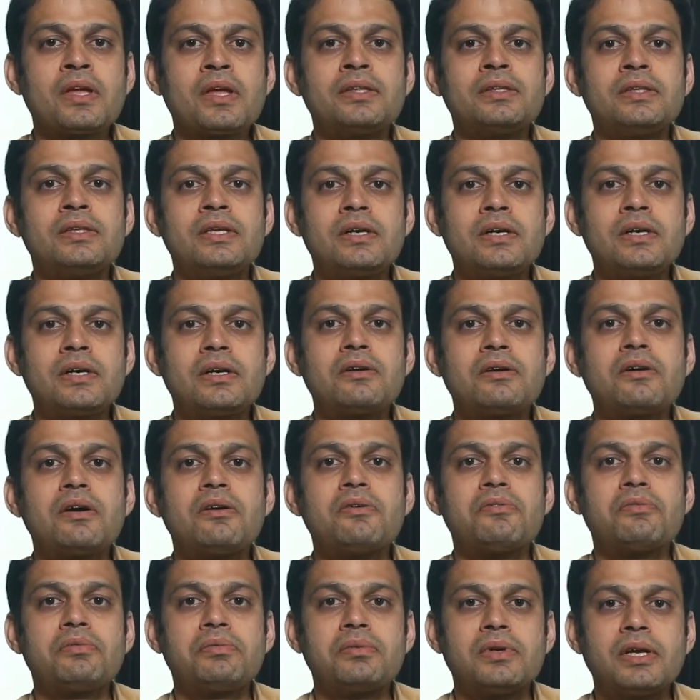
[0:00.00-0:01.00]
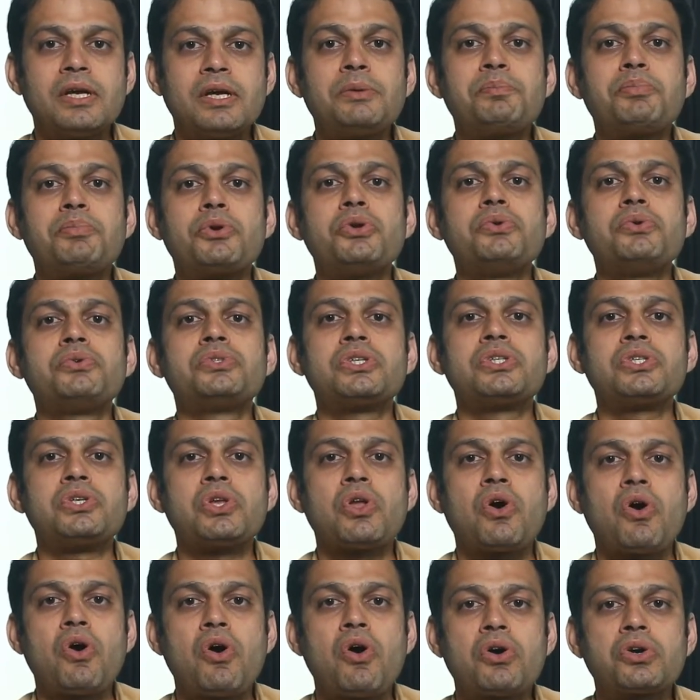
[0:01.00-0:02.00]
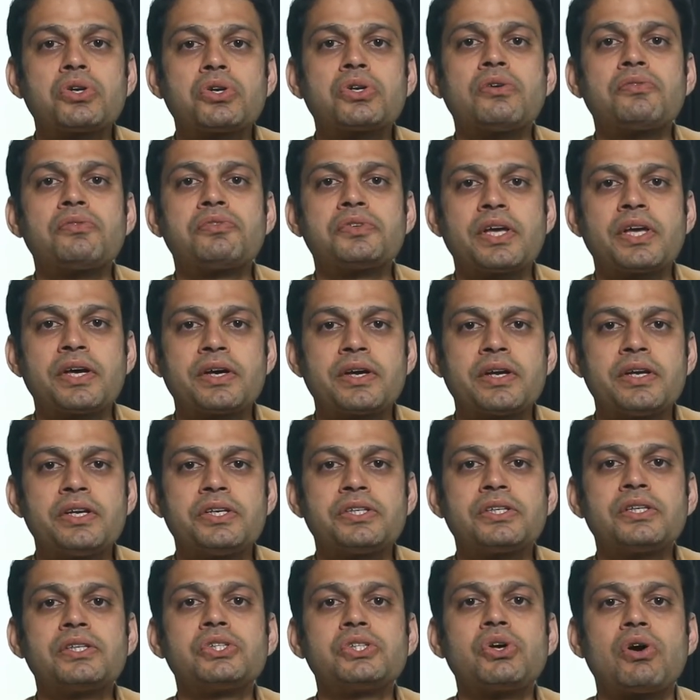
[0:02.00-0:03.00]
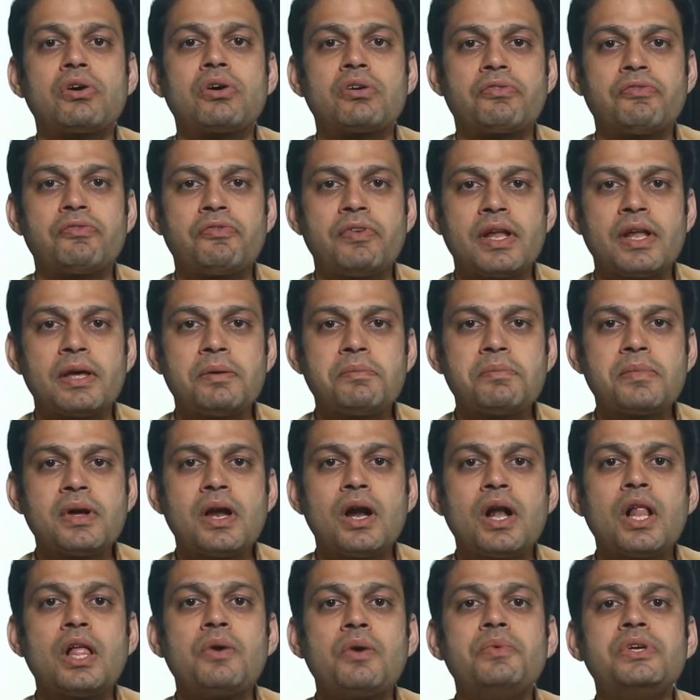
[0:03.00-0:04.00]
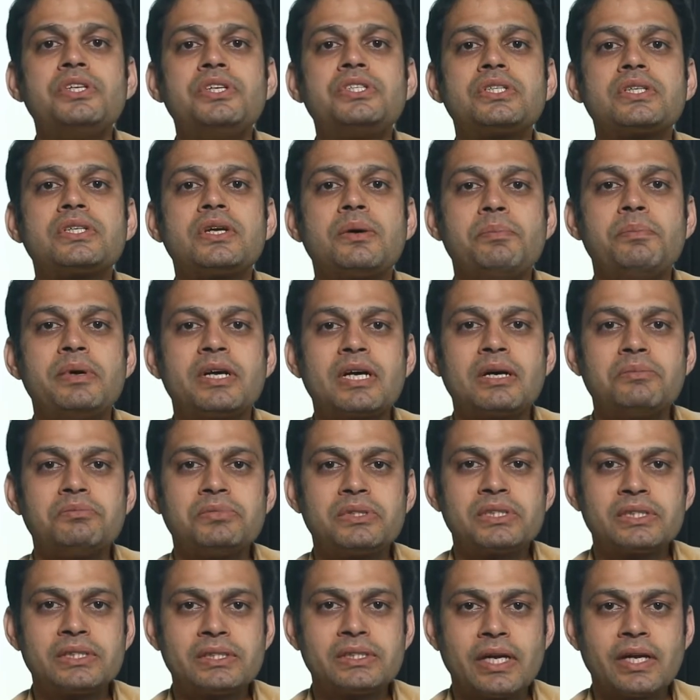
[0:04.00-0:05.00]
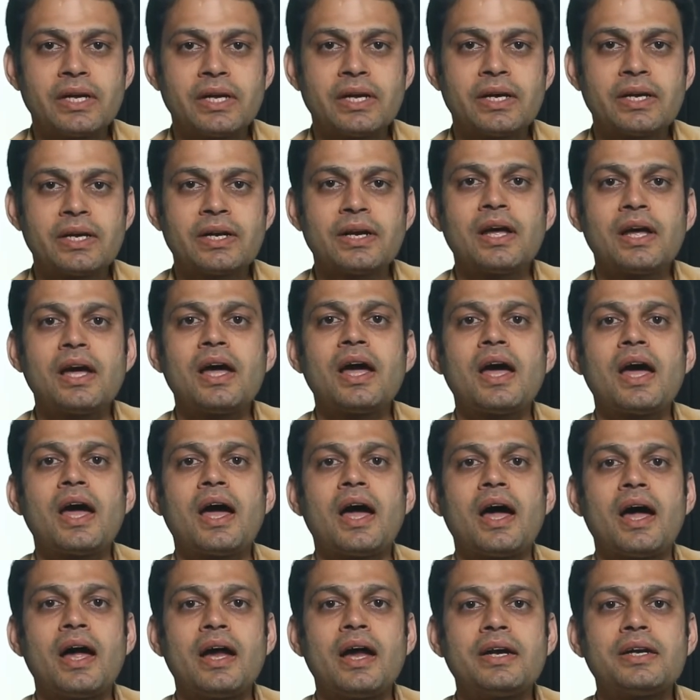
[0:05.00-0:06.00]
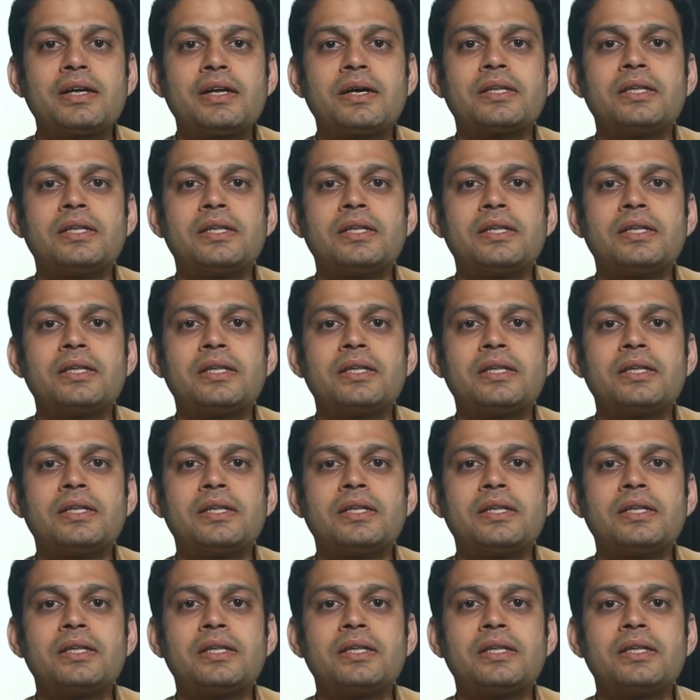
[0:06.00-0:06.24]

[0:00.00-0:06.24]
It produces lot of secretions or phlegm which becomes thicker, and